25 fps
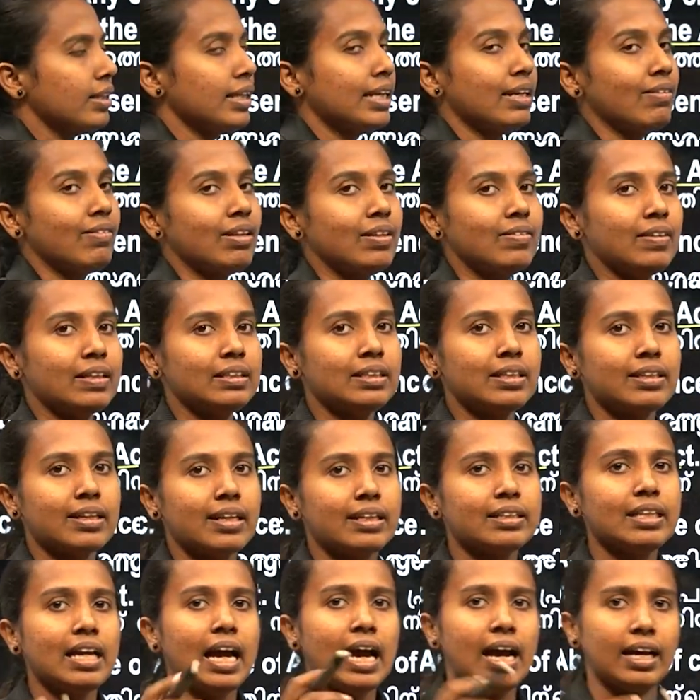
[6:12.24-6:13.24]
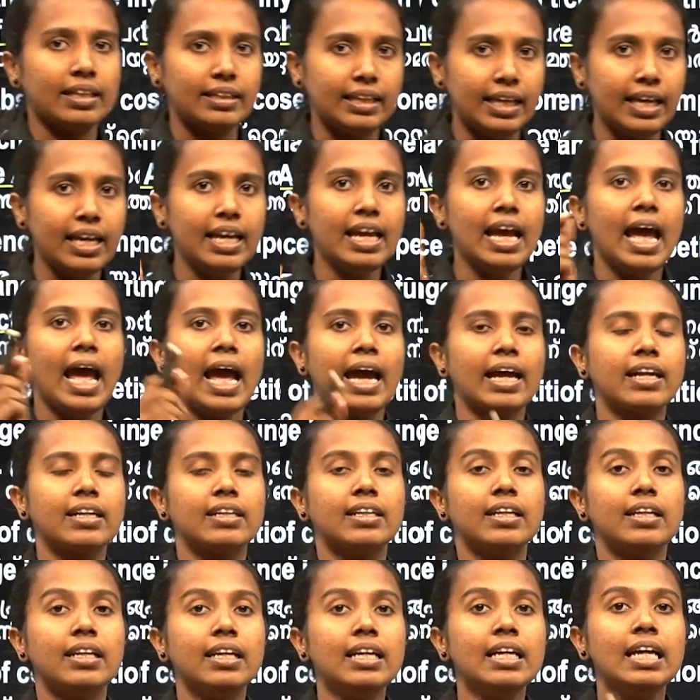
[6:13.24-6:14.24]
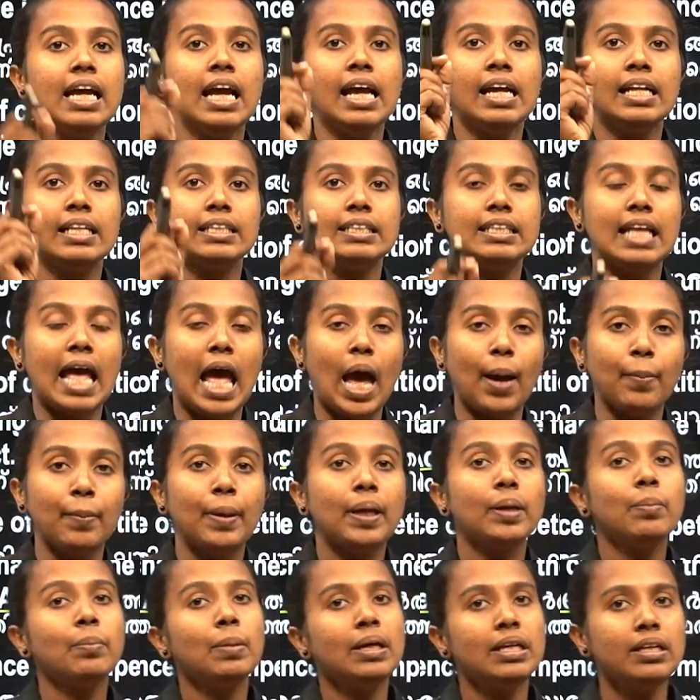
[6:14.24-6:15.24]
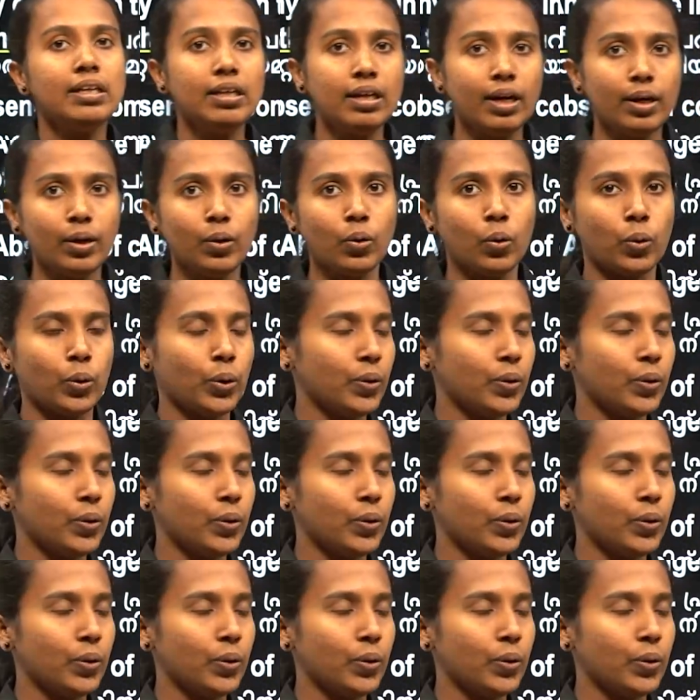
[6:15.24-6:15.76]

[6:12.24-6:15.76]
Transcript: and the level of Nitla, Hade Act. Amendment to change